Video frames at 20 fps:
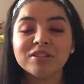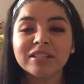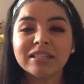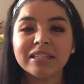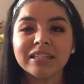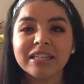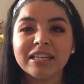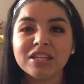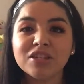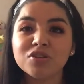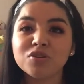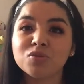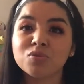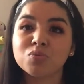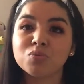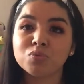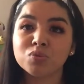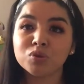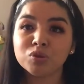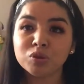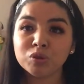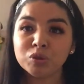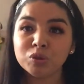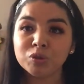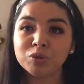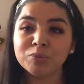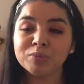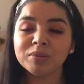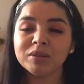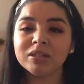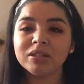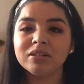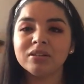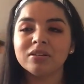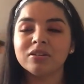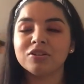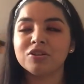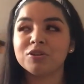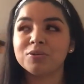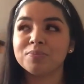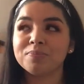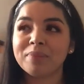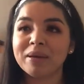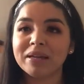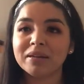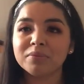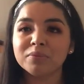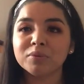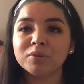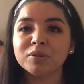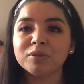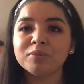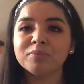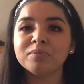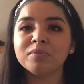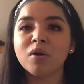clean your room, your bedroom,